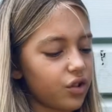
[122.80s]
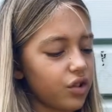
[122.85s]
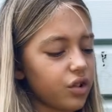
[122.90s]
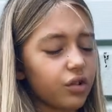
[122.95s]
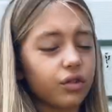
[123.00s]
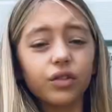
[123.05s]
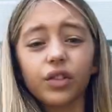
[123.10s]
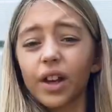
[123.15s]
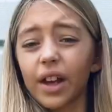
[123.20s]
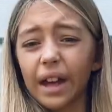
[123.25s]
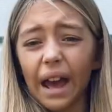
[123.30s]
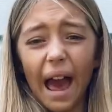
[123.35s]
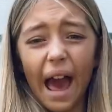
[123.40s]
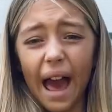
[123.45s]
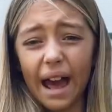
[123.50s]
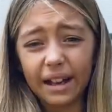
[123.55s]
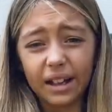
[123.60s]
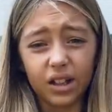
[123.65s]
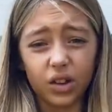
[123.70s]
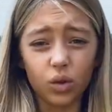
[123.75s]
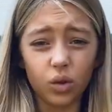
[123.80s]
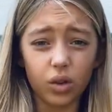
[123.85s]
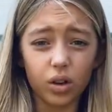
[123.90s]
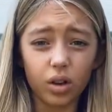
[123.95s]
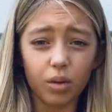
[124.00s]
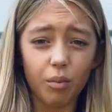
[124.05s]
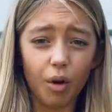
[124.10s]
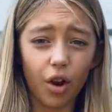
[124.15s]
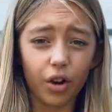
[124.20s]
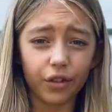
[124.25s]
use like any oil
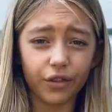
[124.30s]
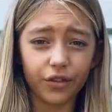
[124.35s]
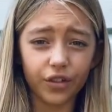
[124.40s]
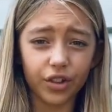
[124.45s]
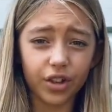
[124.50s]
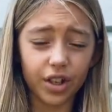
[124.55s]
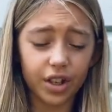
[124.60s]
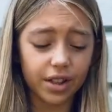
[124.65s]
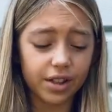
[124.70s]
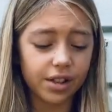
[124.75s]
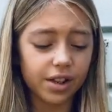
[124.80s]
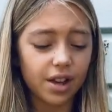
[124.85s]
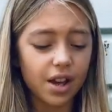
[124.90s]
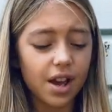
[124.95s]
bottle for this.